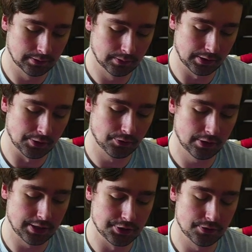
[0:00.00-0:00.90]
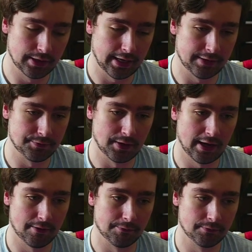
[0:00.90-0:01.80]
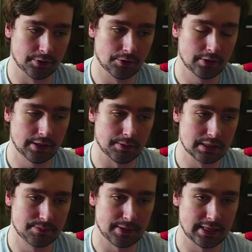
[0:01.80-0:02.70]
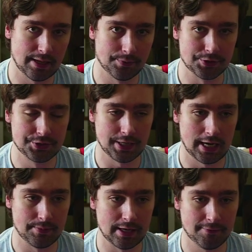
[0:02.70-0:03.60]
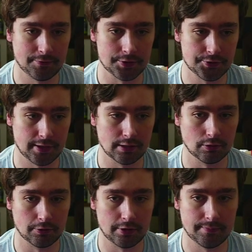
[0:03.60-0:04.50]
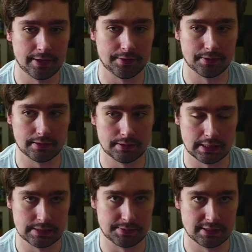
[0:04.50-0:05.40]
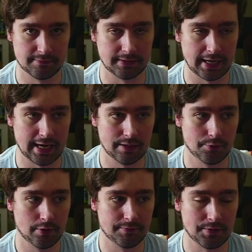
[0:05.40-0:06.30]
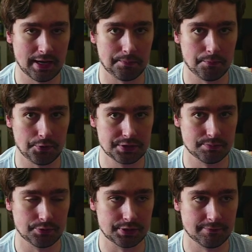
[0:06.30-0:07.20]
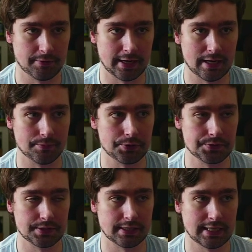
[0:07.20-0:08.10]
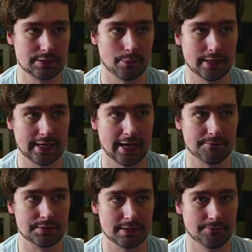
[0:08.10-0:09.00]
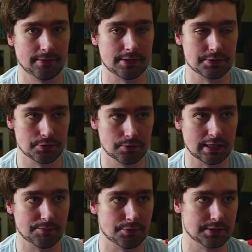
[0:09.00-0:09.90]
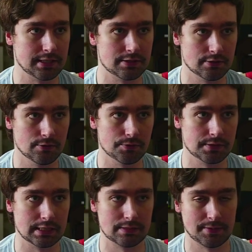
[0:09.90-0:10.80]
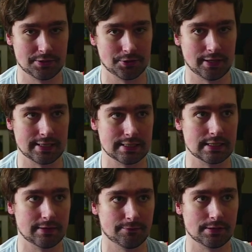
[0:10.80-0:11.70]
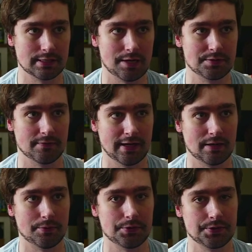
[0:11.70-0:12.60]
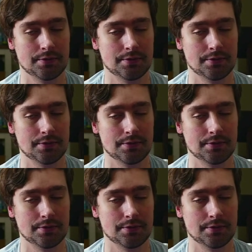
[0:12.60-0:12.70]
you couldn't do that if you have you couldn't spend that much time and effort trying to learn about a specific animal if you had multiple different animals and that's why they have different zookeepers at zoos that specialize in different types of animals